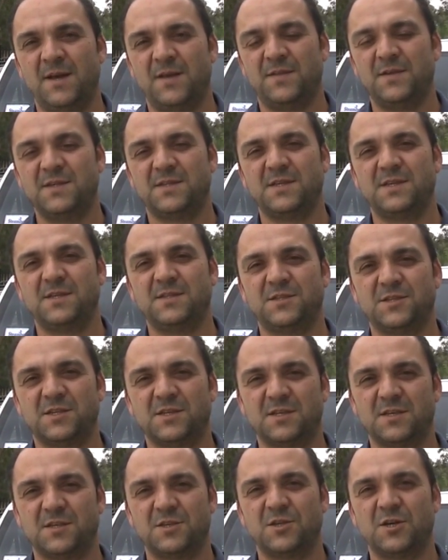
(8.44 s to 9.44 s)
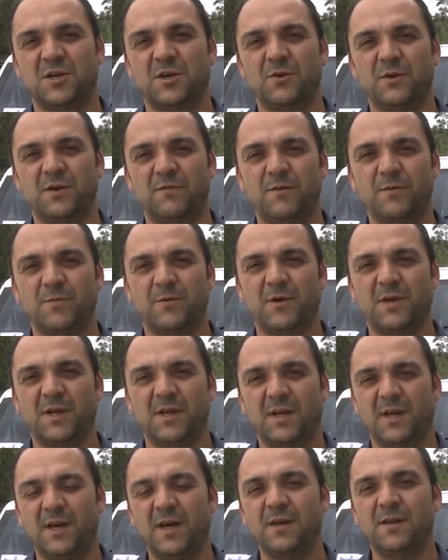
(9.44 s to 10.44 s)
This is just to show everybody
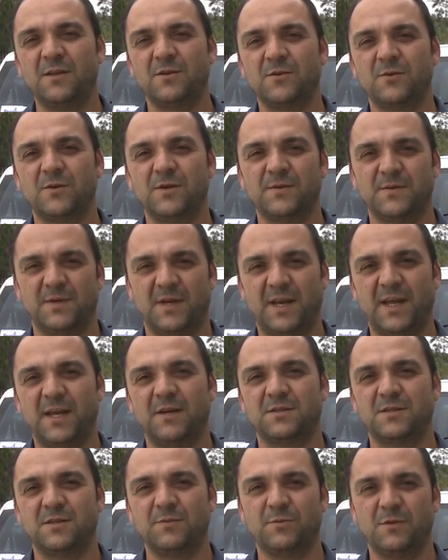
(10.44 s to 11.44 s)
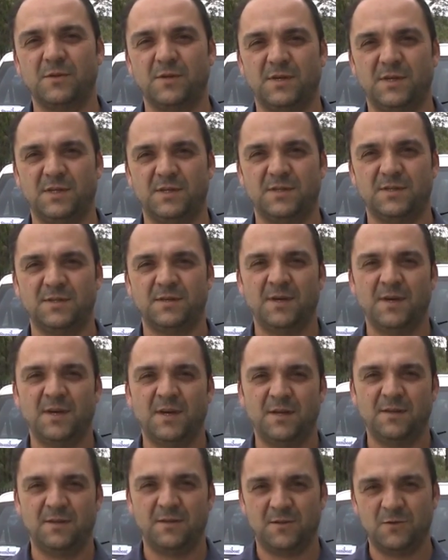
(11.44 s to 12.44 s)
how to do it and how simple it is.
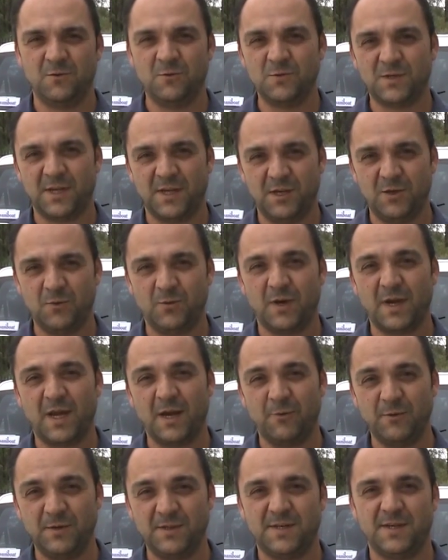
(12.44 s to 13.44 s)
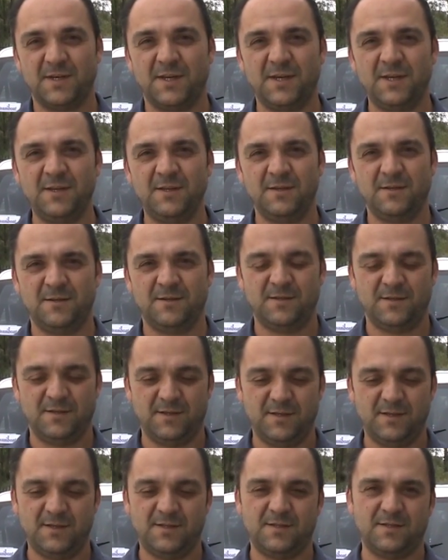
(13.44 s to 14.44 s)
The tools that you are going to need
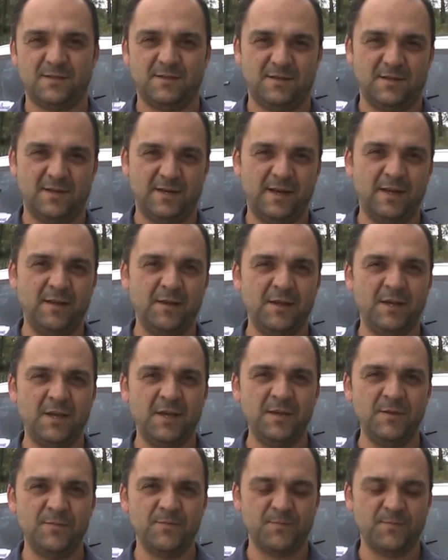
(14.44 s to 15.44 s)
is an Allen key,